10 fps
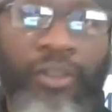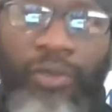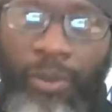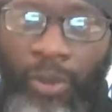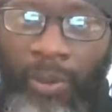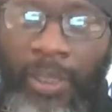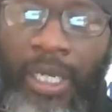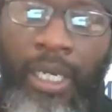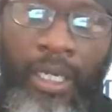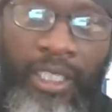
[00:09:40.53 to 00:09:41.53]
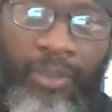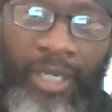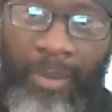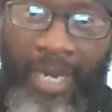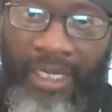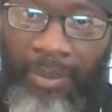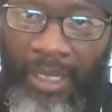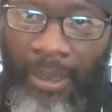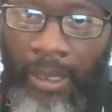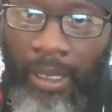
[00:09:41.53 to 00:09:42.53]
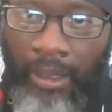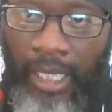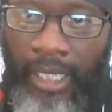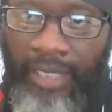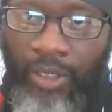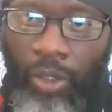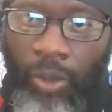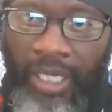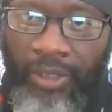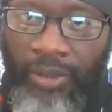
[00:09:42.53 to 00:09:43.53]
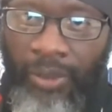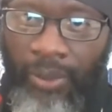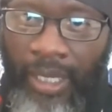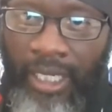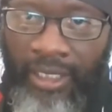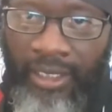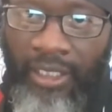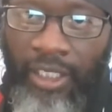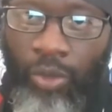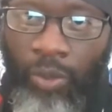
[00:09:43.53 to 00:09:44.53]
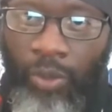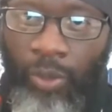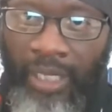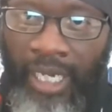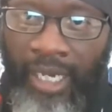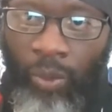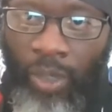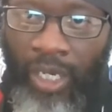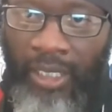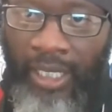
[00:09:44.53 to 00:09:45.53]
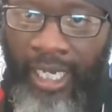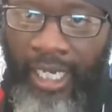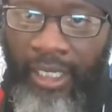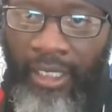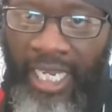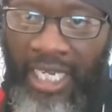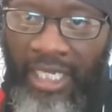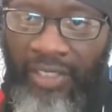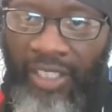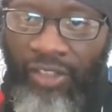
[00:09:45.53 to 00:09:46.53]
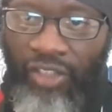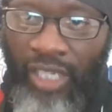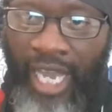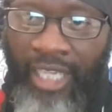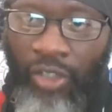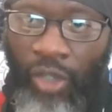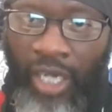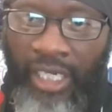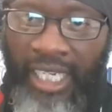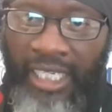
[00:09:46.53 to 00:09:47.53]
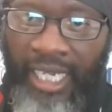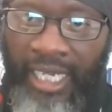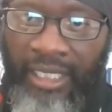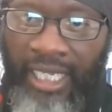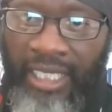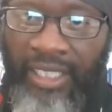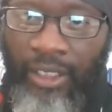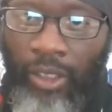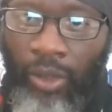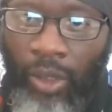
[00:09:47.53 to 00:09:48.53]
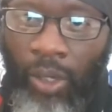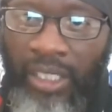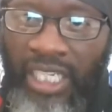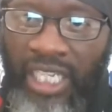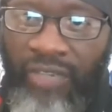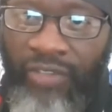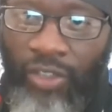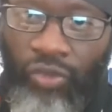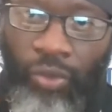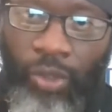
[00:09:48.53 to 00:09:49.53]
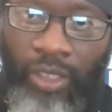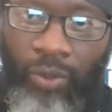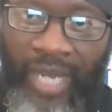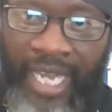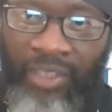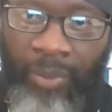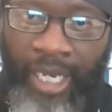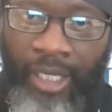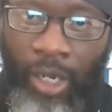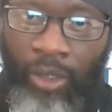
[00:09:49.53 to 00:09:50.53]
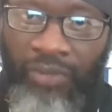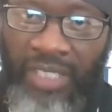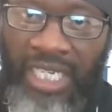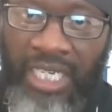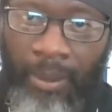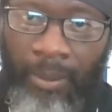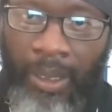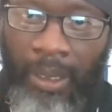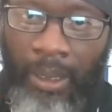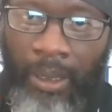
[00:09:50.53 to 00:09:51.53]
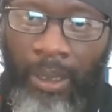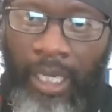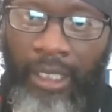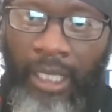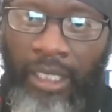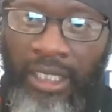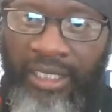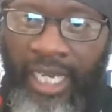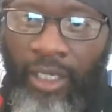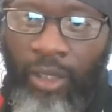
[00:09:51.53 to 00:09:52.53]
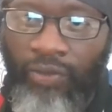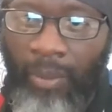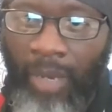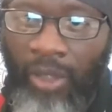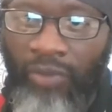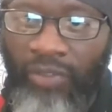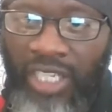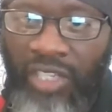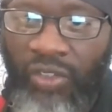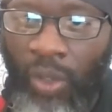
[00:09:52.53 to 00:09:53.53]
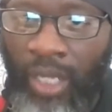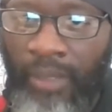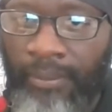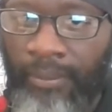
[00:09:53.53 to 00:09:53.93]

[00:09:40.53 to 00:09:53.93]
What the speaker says: this for a minute. Let's bring it back to me. Let's continue on with Obadiah 1 and 8. And it says, shall I not in that day, said the Lord, even destroy the wise man out of Edom, and understanding out of the mount of Esau,